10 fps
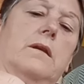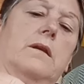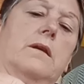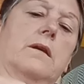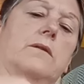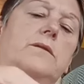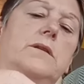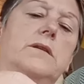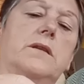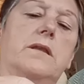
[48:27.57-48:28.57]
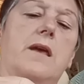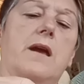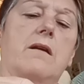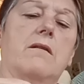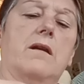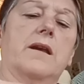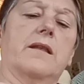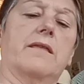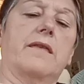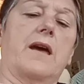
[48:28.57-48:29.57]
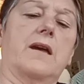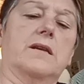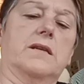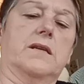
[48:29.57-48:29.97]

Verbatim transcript: That goes into there like that.